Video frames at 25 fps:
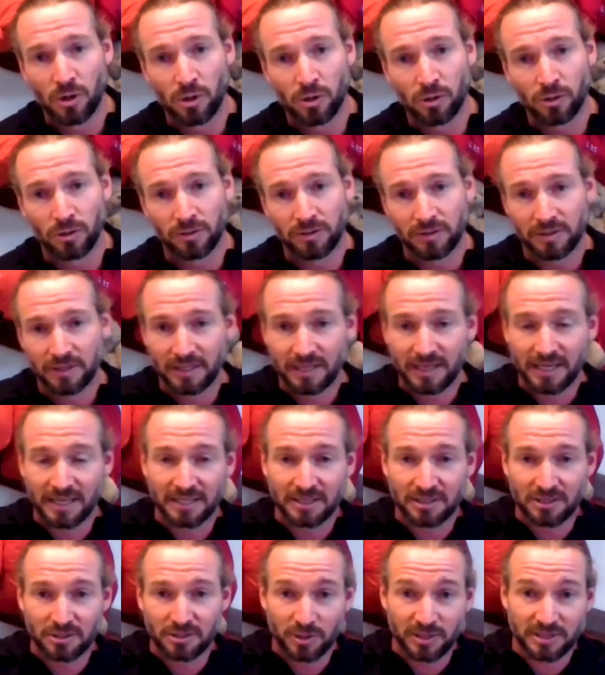hole
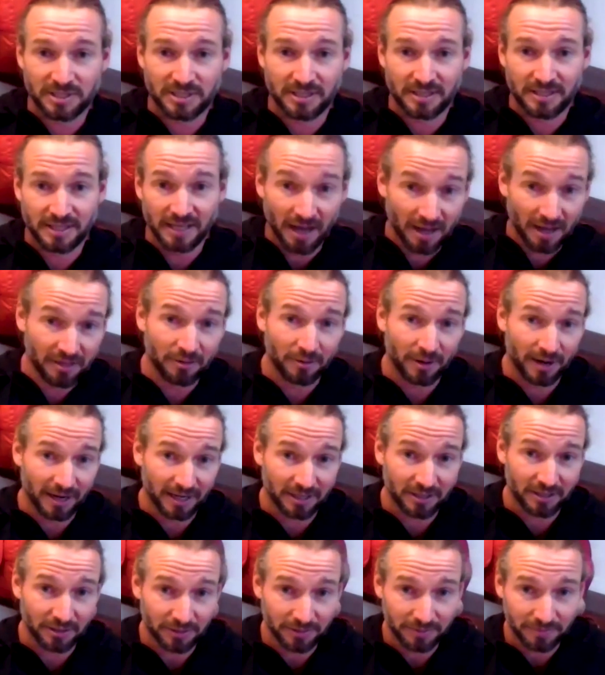and twisted the other
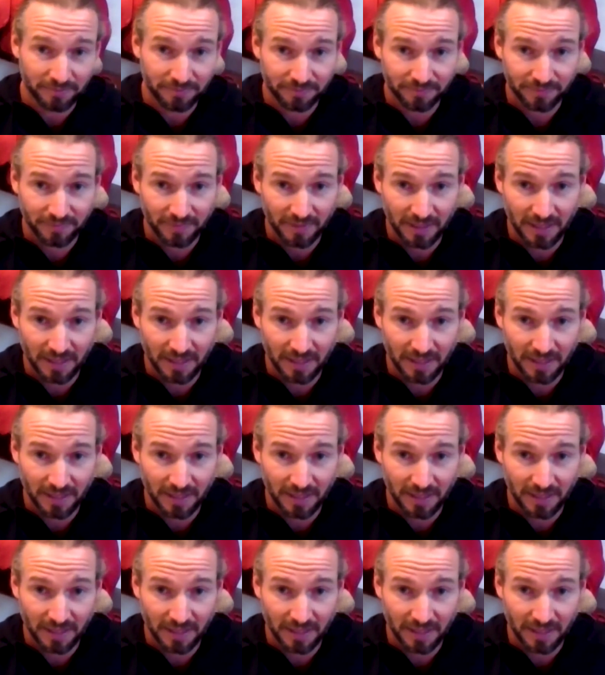ankle,